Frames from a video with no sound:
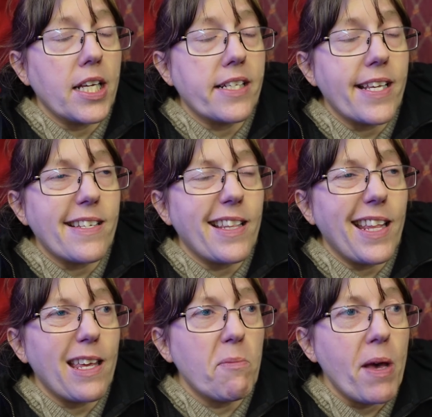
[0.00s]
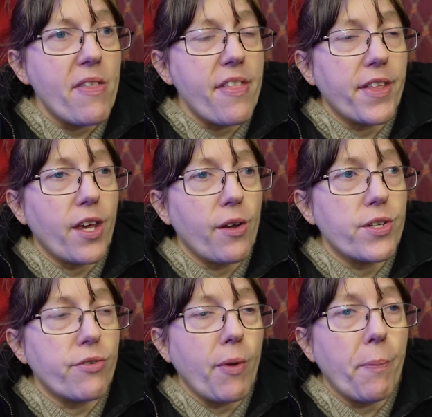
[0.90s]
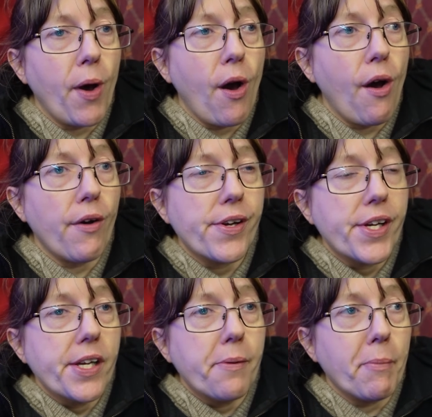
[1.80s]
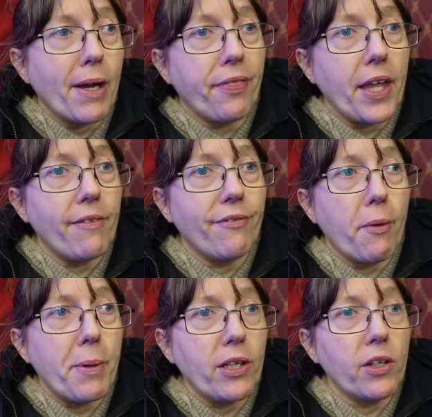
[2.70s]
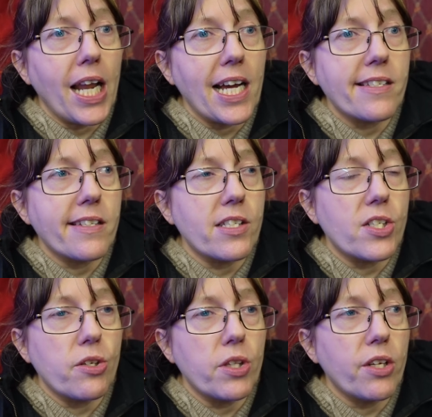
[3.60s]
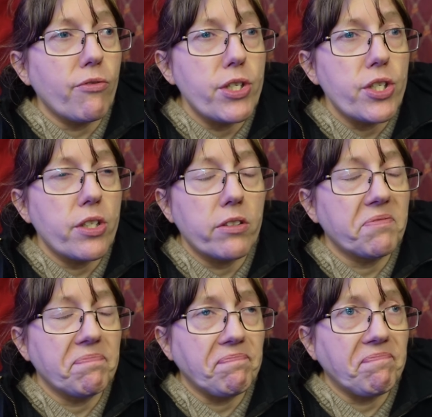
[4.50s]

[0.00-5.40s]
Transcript: says in the email that they're going to report my theme for being unlicensed to the original